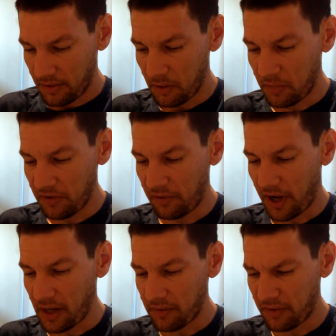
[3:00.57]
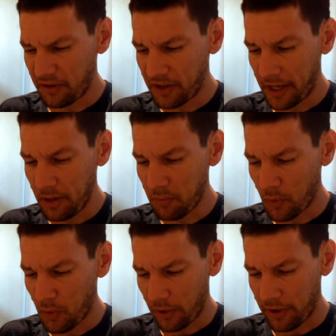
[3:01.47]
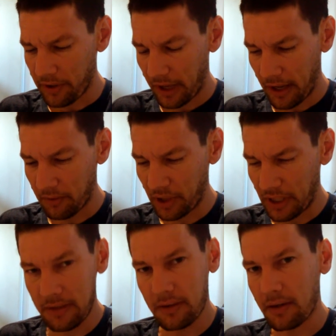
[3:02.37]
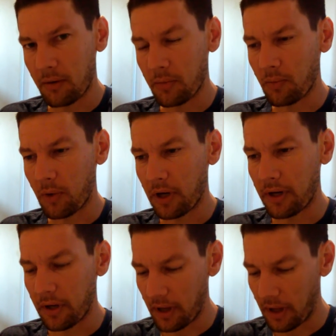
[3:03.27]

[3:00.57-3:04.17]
Number five, if you're getting bored, kind of relates to number one.